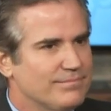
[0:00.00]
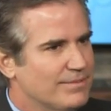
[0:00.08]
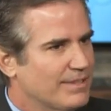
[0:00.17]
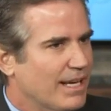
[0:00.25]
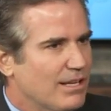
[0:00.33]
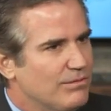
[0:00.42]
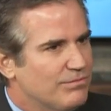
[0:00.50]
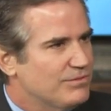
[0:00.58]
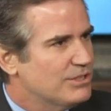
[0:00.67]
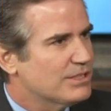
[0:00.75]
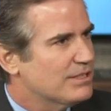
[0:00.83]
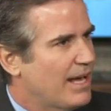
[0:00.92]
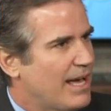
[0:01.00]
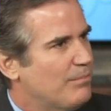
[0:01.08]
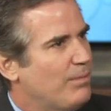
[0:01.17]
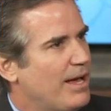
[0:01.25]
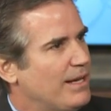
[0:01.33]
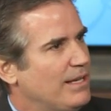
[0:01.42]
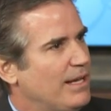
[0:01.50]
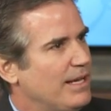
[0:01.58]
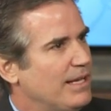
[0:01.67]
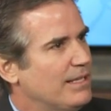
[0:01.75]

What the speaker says: like you've just had a bad day.